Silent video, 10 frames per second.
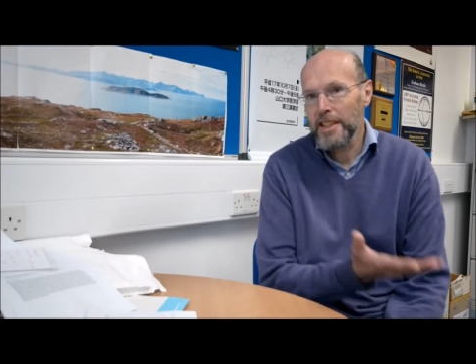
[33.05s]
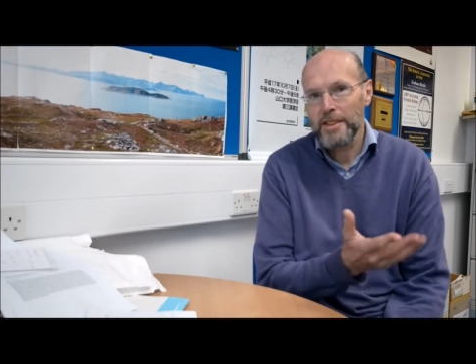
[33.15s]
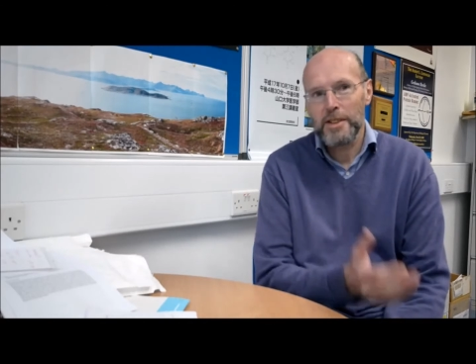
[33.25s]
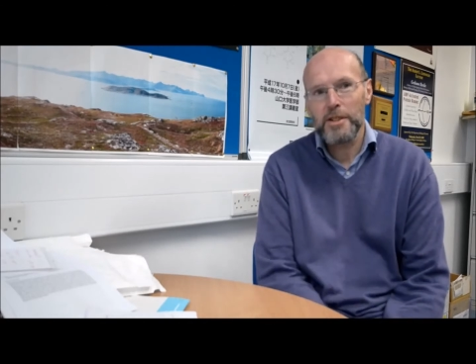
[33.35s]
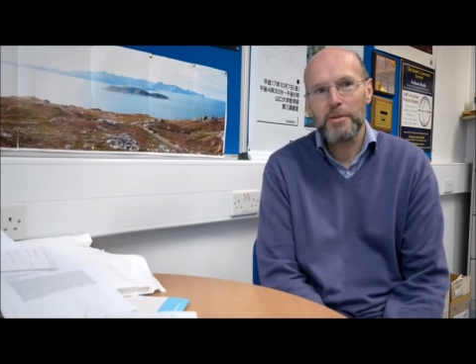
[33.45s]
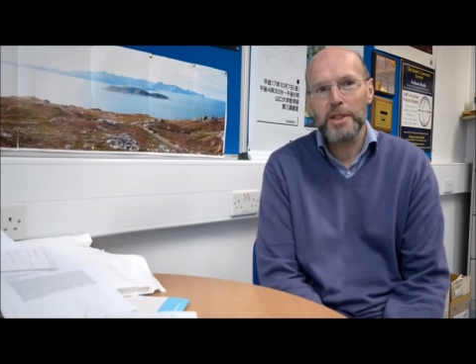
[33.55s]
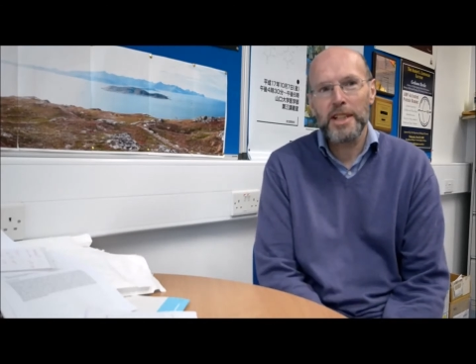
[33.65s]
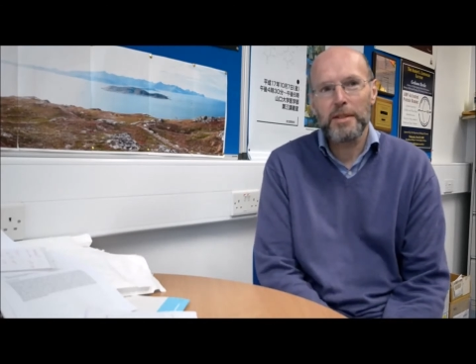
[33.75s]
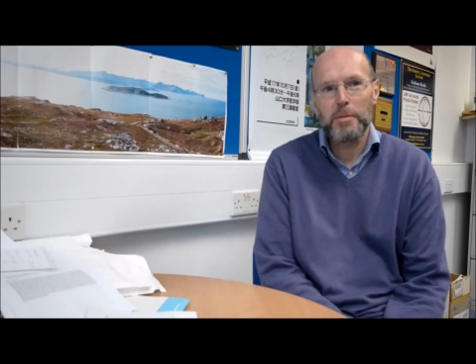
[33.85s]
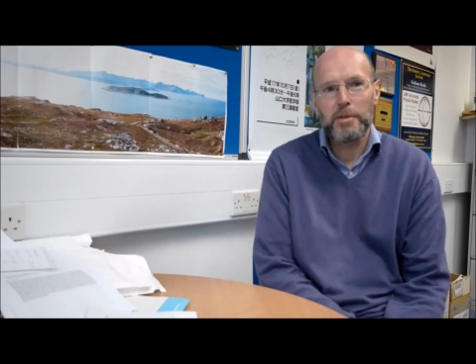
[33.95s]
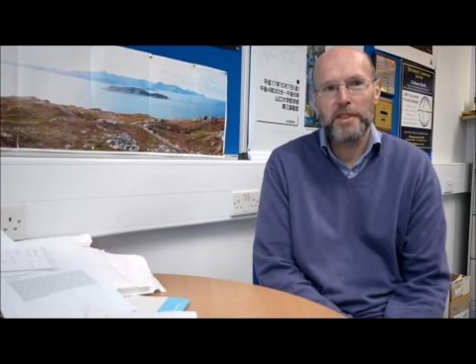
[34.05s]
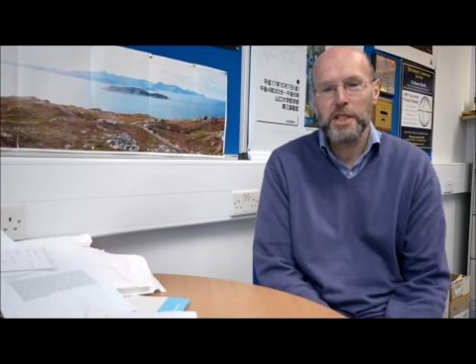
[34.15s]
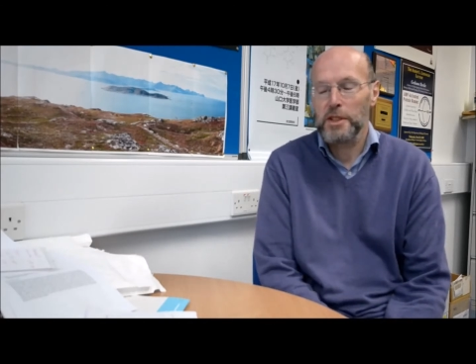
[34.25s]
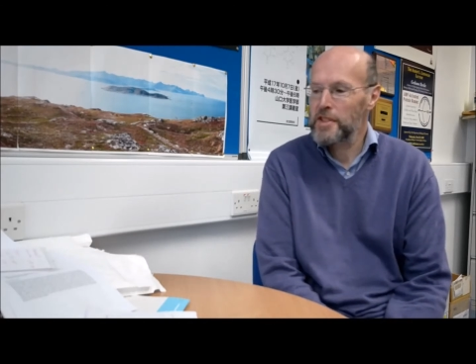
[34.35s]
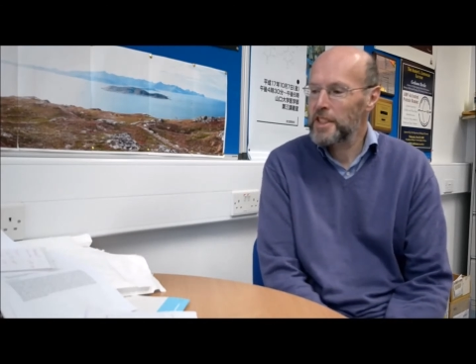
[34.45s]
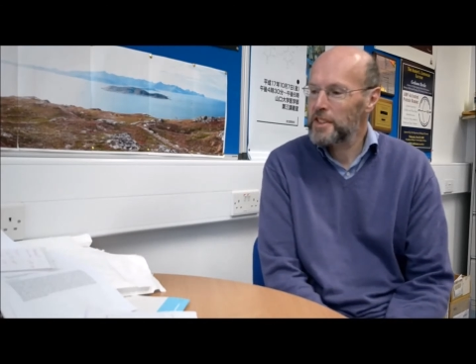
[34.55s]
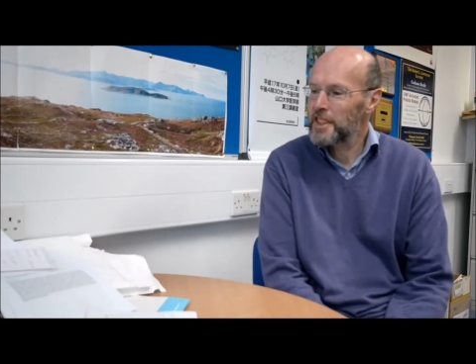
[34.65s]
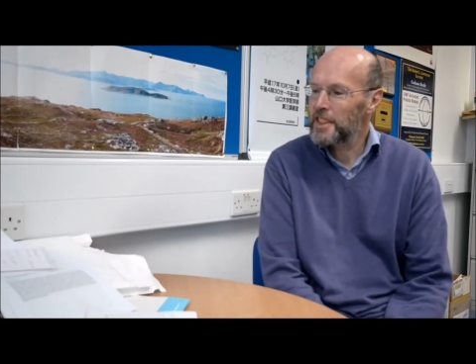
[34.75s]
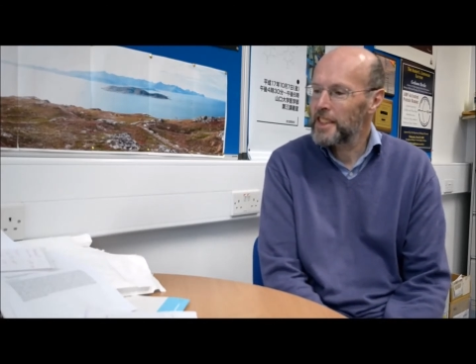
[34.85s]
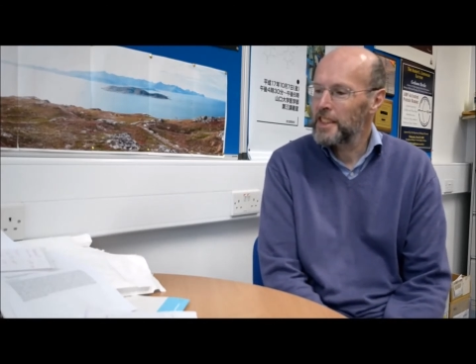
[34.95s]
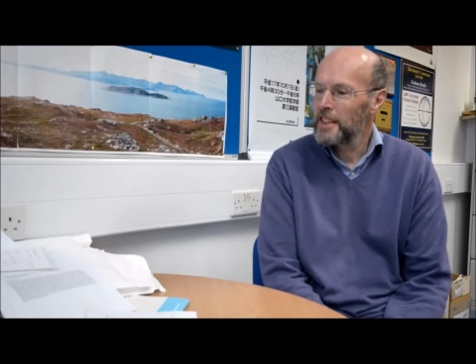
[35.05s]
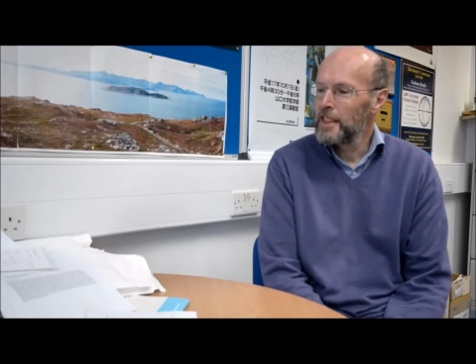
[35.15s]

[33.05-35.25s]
which is what I'm Professor of Cell Signalling,